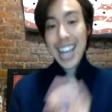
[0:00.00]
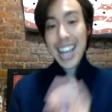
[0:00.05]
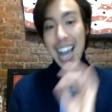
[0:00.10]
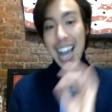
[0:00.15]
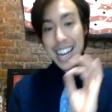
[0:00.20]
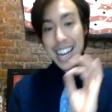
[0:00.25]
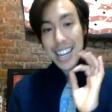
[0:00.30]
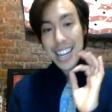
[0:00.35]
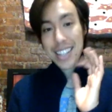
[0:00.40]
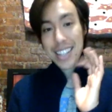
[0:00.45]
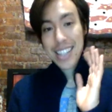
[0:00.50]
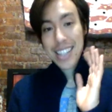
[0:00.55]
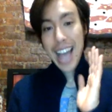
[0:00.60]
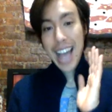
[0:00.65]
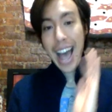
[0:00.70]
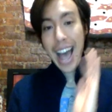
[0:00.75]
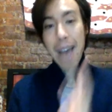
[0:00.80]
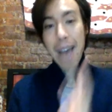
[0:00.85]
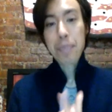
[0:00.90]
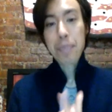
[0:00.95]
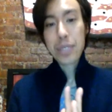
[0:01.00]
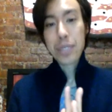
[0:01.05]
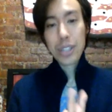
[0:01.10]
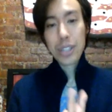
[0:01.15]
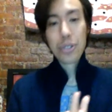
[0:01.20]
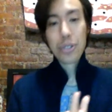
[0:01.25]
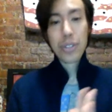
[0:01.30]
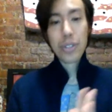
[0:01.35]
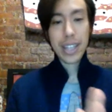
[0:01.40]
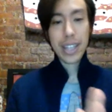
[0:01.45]
and it is
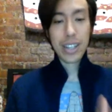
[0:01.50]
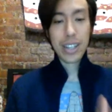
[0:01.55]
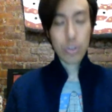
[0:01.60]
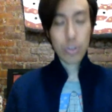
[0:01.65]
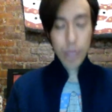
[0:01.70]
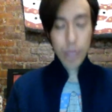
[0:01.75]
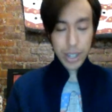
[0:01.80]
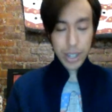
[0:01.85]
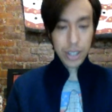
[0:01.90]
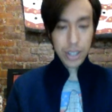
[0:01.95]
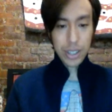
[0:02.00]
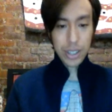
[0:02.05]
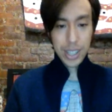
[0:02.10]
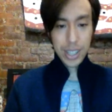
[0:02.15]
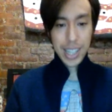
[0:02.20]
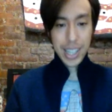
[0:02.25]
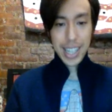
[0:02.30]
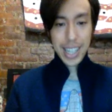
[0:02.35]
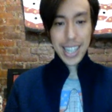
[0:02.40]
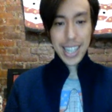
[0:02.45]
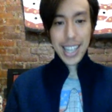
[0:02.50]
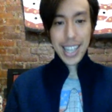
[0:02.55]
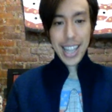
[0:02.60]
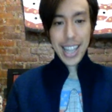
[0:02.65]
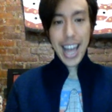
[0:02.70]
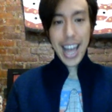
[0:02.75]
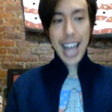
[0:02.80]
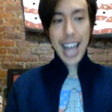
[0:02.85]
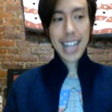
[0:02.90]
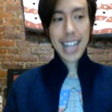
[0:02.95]
absolutely critical
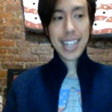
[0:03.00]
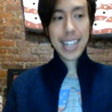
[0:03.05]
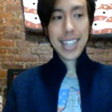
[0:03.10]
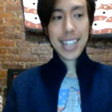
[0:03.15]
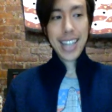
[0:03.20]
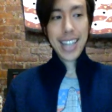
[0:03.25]
that